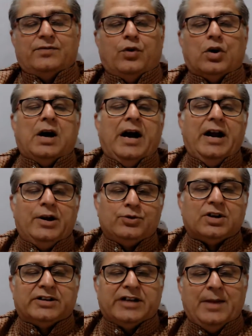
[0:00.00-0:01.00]
for
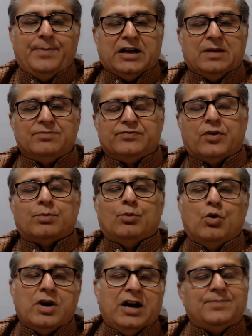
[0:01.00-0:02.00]
hydrogen type atoms. For
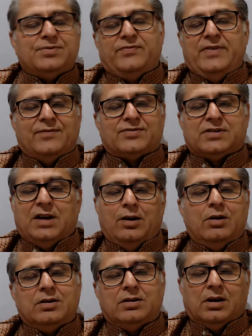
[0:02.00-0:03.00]
more atoms, we have still
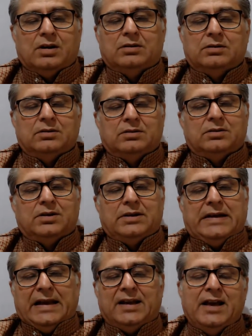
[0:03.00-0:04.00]
not
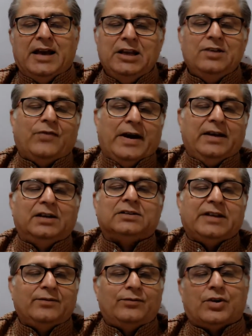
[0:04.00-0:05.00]
taken any final
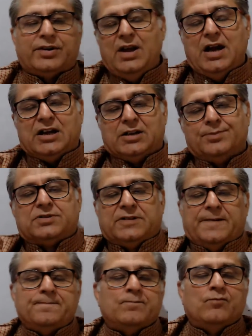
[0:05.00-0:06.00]
thing for the atoms.
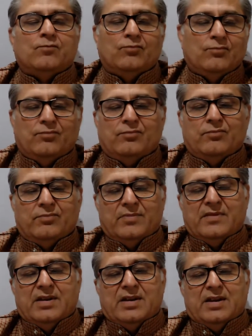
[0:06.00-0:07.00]

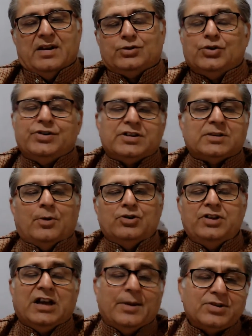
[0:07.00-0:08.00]
So this is about
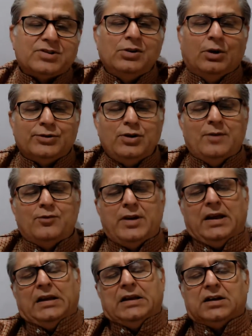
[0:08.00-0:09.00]
the chemistry also you have
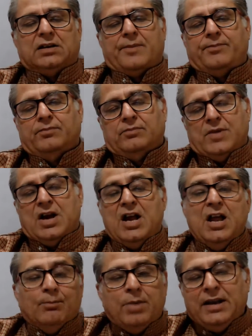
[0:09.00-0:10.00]
to learn.
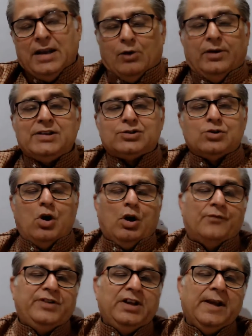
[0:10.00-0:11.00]
But now let's talk
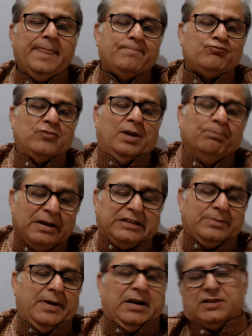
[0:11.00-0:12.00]
of the
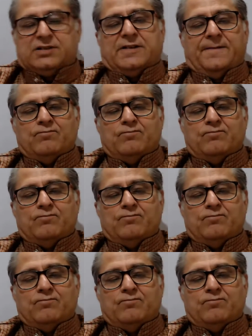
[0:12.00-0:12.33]
mathematics.